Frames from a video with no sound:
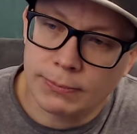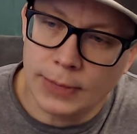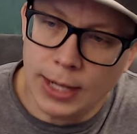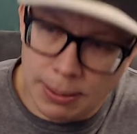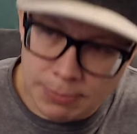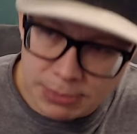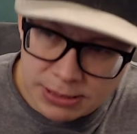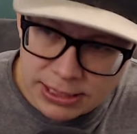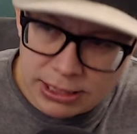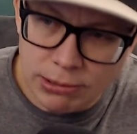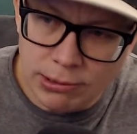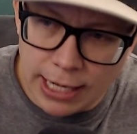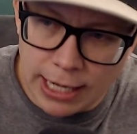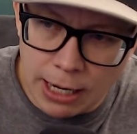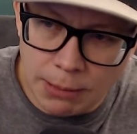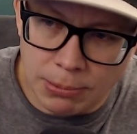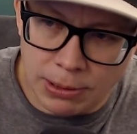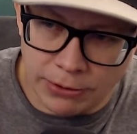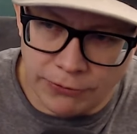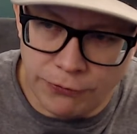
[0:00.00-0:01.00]
I'm still
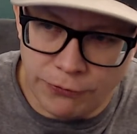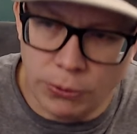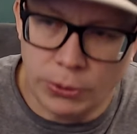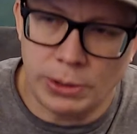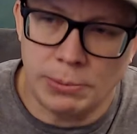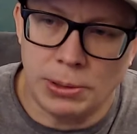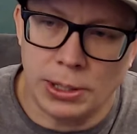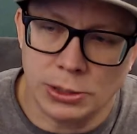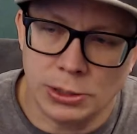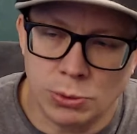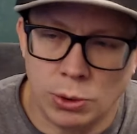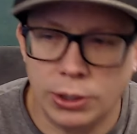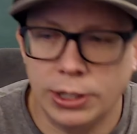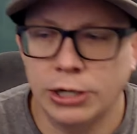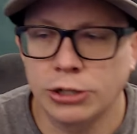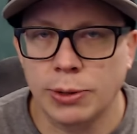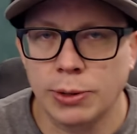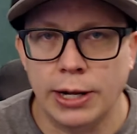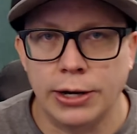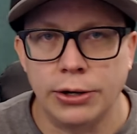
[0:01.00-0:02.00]
gambling $40. Well,
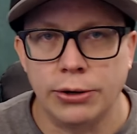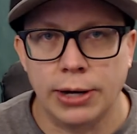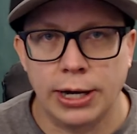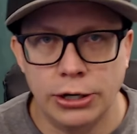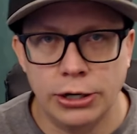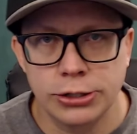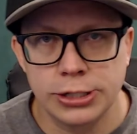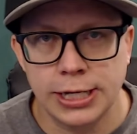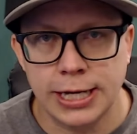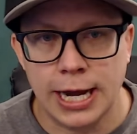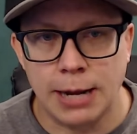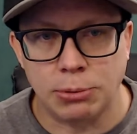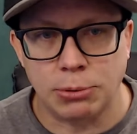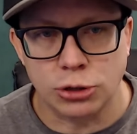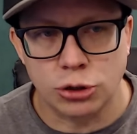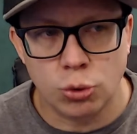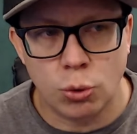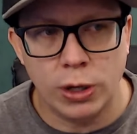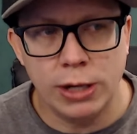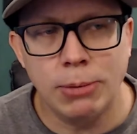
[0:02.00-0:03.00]
here's what I do. I usually gamble
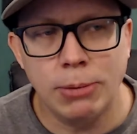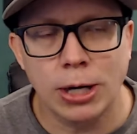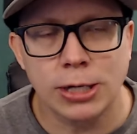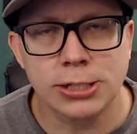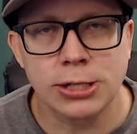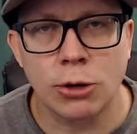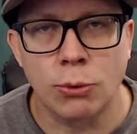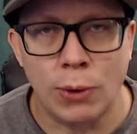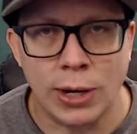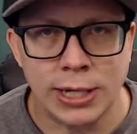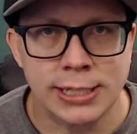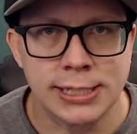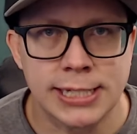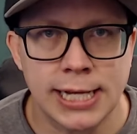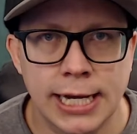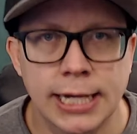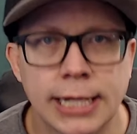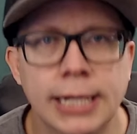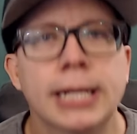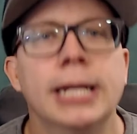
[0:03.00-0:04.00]
$20 on
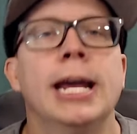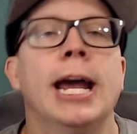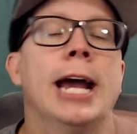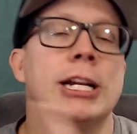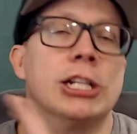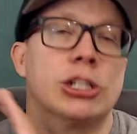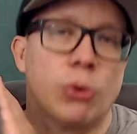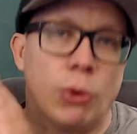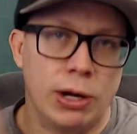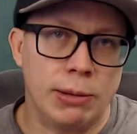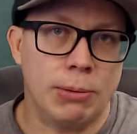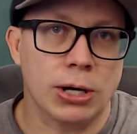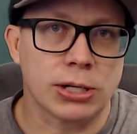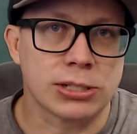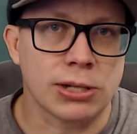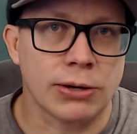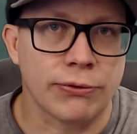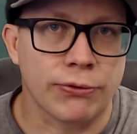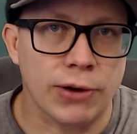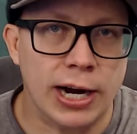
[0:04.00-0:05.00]
Wednesday and
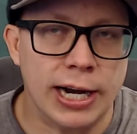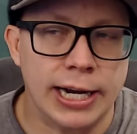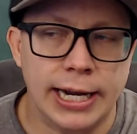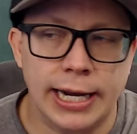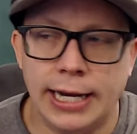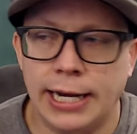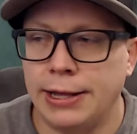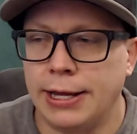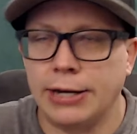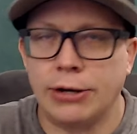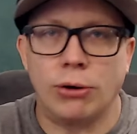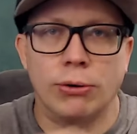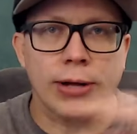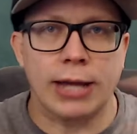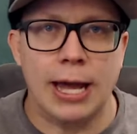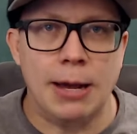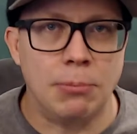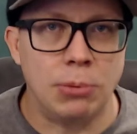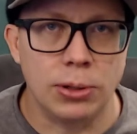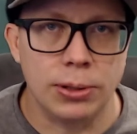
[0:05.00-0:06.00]
$20 on Friday. And I don't
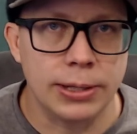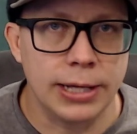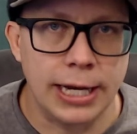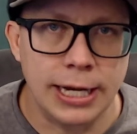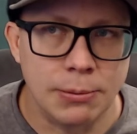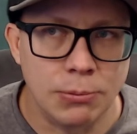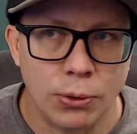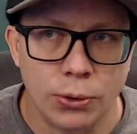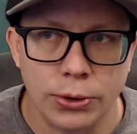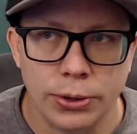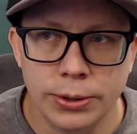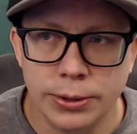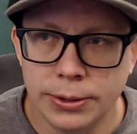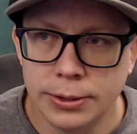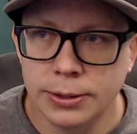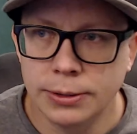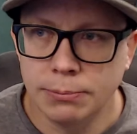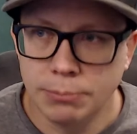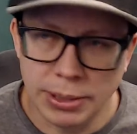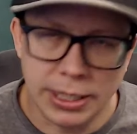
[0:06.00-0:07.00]
gamble anymore
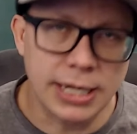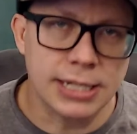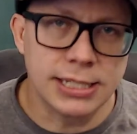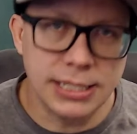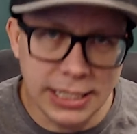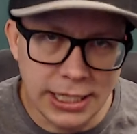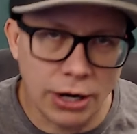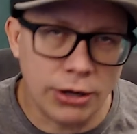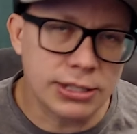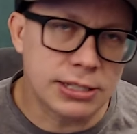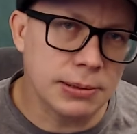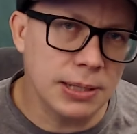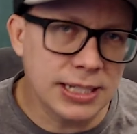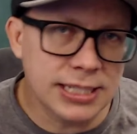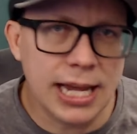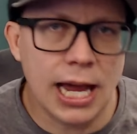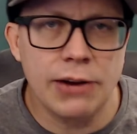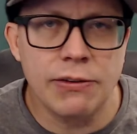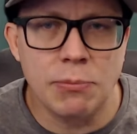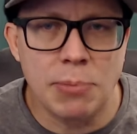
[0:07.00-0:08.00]
because, you know,
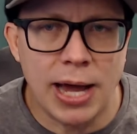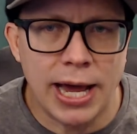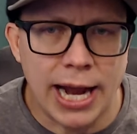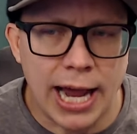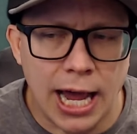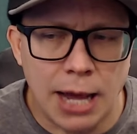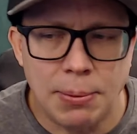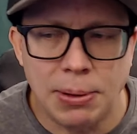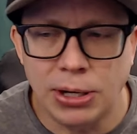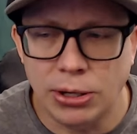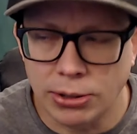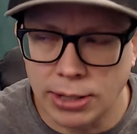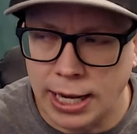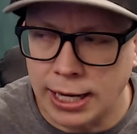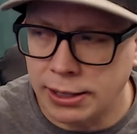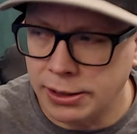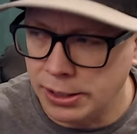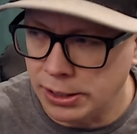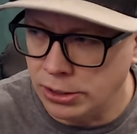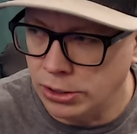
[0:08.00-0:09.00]
it's kind of a bad habit. You're
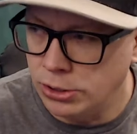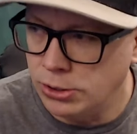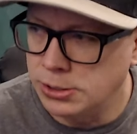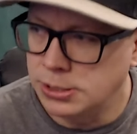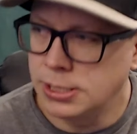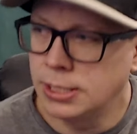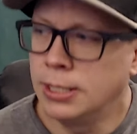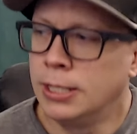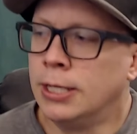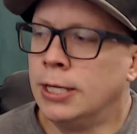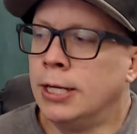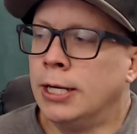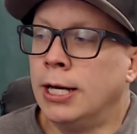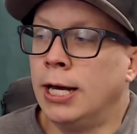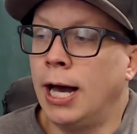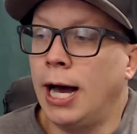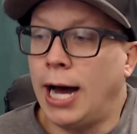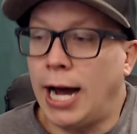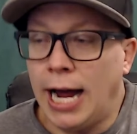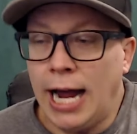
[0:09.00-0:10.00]
likely to lose.
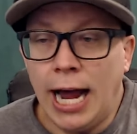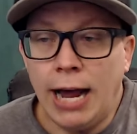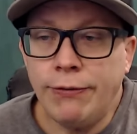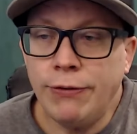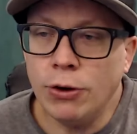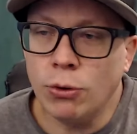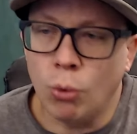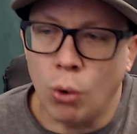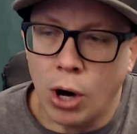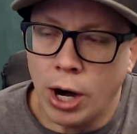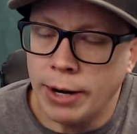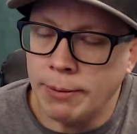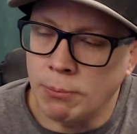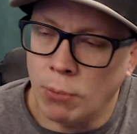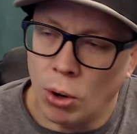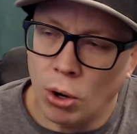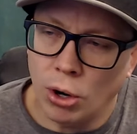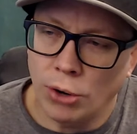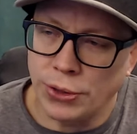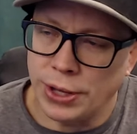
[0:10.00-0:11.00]
I haven't won
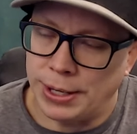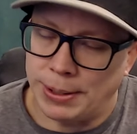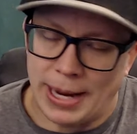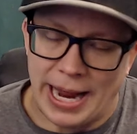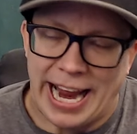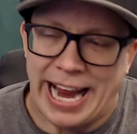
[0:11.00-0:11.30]
more than